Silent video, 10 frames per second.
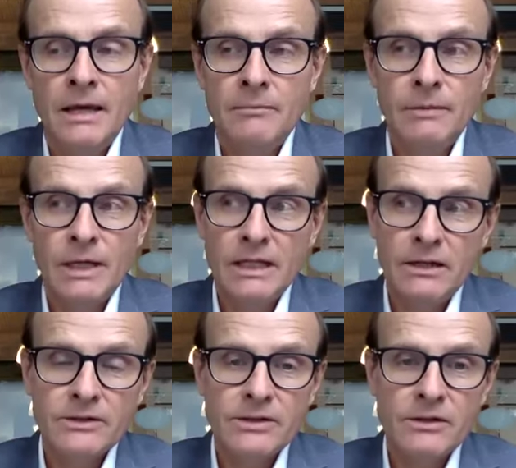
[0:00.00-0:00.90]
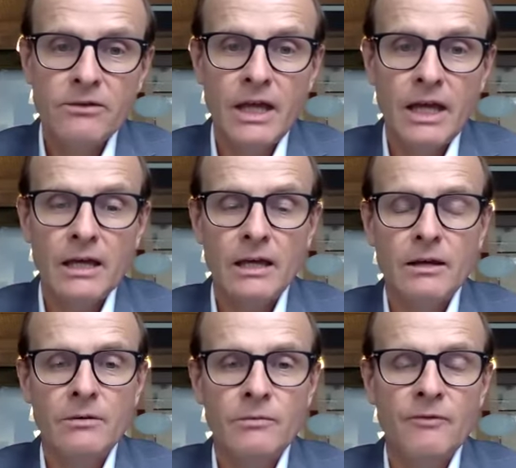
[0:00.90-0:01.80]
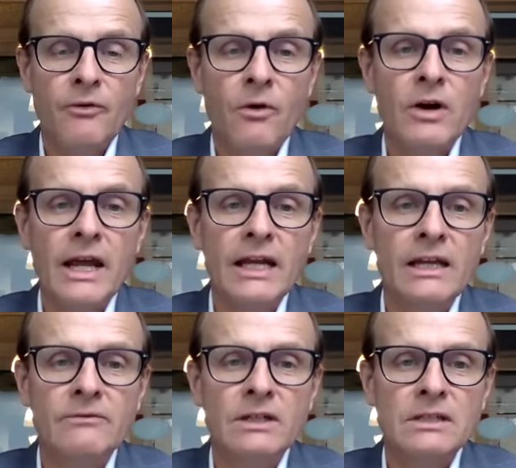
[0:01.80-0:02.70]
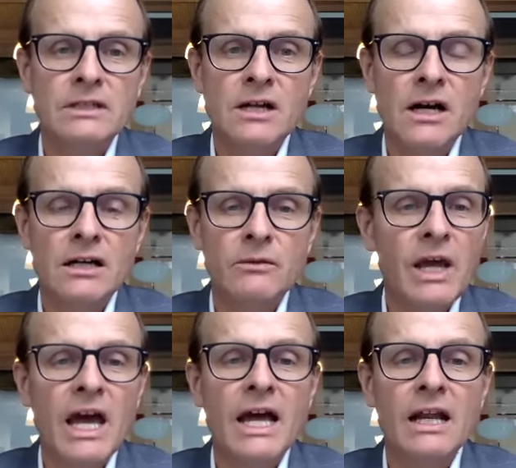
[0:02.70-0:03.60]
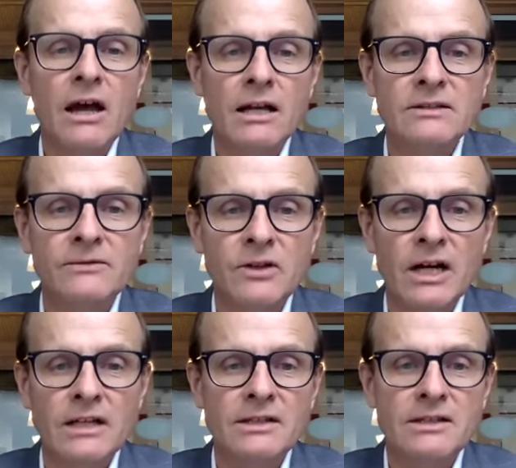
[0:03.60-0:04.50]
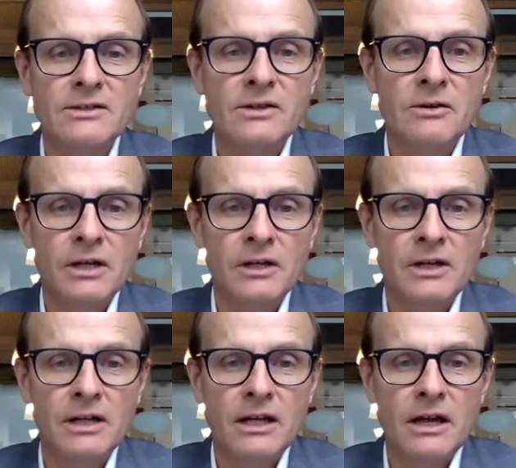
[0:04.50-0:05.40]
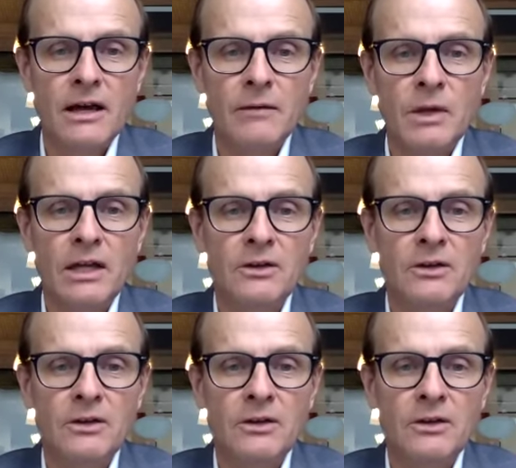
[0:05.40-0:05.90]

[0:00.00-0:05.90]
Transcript: But here's the thing, before any of this started, we had lots of crises going on. I mean,